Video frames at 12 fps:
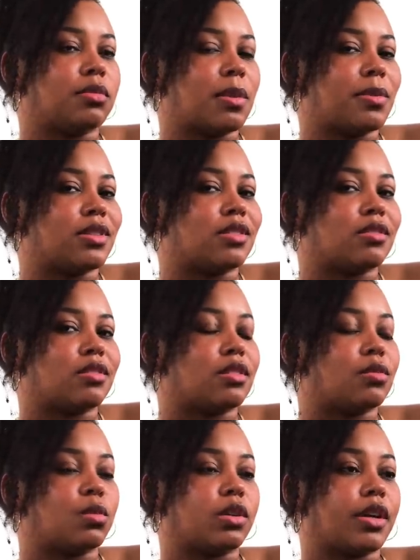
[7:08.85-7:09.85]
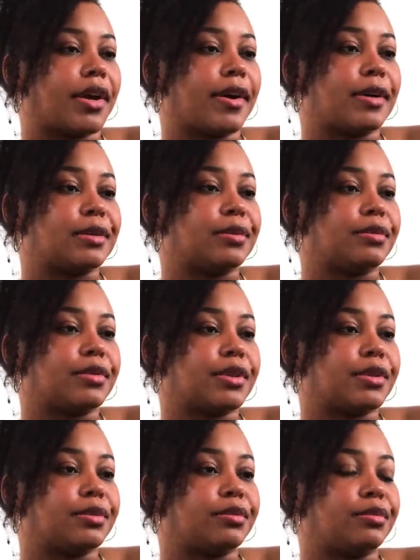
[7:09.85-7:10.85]
maybe it just didn't work out.
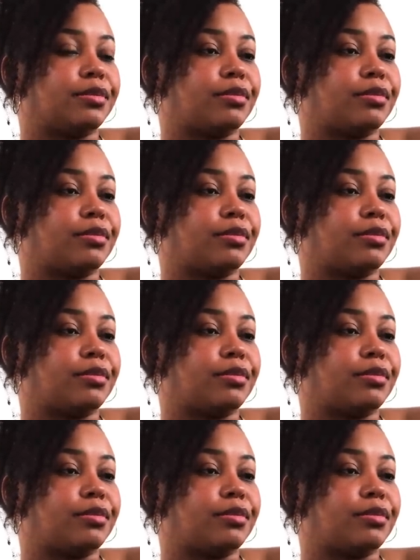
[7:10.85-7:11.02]
So.